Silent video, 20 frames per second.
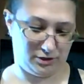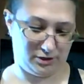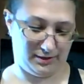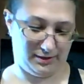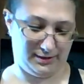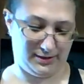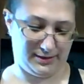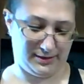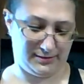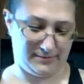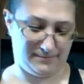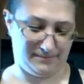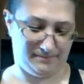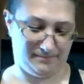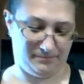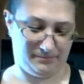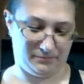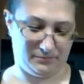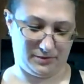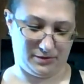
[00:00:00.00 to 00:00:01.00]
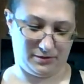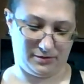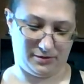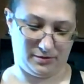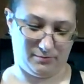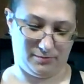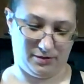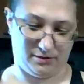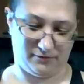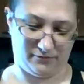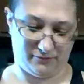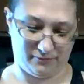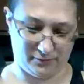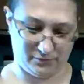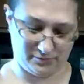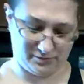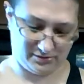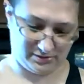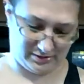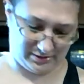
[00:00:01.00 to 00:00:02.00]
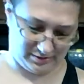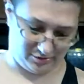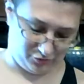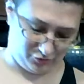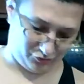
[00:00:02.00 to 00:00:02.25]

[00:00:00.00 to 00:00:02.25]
Again, I'm not going to make a full size